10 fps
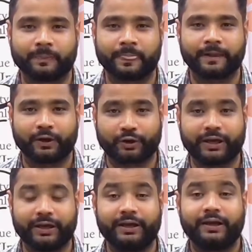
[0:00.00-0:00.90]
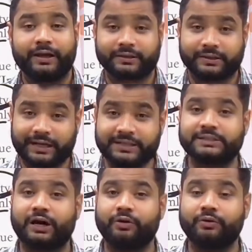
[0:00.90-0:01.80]
Okay, and that is
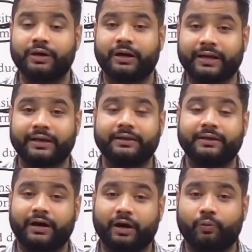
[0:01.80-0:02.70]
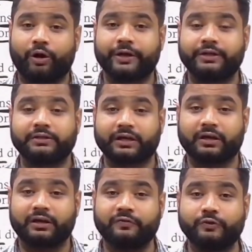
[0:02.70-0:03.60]
how I avoid the
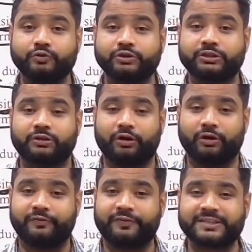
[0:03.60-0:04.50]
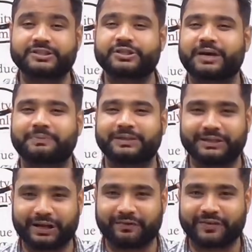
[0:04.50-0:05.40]
confusion of first chapter
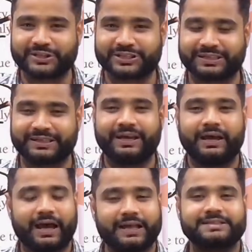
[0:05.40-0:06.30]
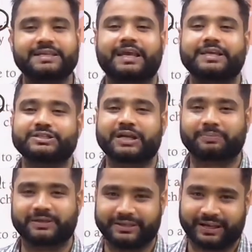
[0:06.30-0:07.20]
derivation and second
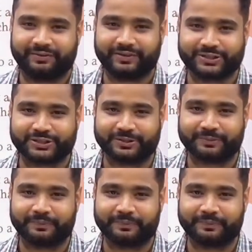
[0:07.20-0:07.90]
chapter derivation.